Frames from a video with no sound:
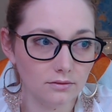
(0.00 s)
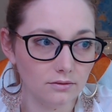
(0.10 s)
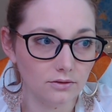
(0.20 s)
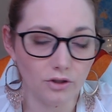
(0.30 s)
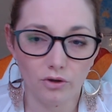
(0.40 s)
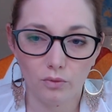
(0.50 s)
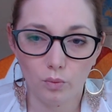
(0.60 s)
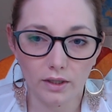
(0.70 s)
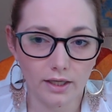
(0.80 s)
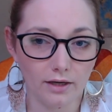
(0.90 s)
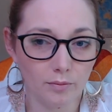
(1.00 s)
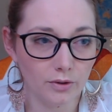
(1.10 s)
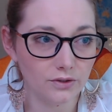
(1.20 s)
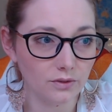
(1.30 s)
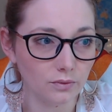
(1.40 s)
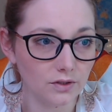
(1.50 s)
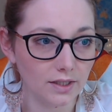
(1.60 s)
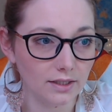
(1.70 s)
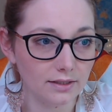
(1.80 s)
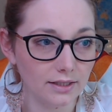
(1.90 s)
Don't know what kind of person would
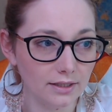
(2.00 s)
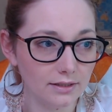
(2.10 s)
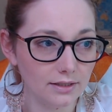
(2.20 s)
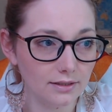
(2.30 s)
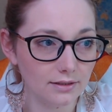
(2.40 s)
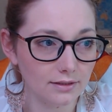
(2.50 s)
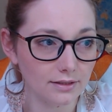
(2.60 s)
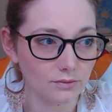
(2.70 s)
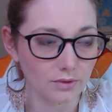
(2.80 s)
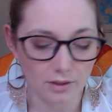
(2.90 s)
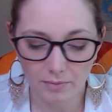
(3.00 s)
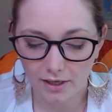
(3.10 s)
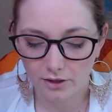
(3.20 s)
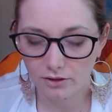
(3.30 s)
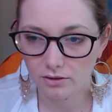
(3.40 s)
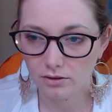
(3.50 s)
say these sentences. Doesn't really matter.